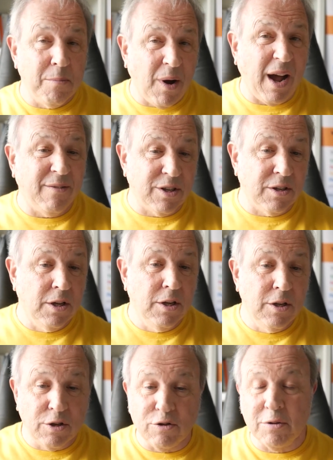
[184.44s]
you might have to
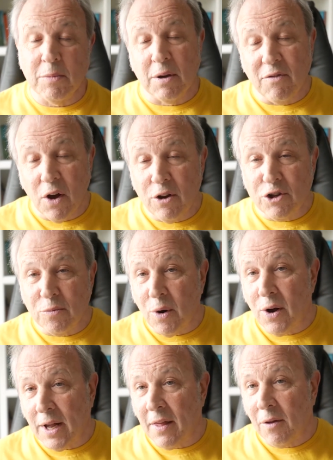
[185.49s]
do some conversion
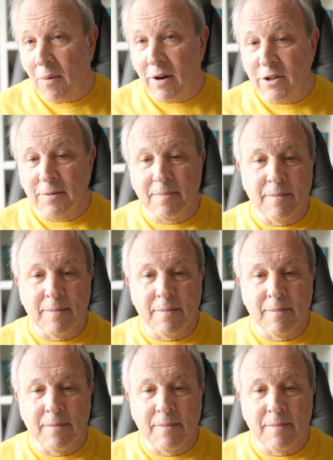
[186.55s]
work otherwise.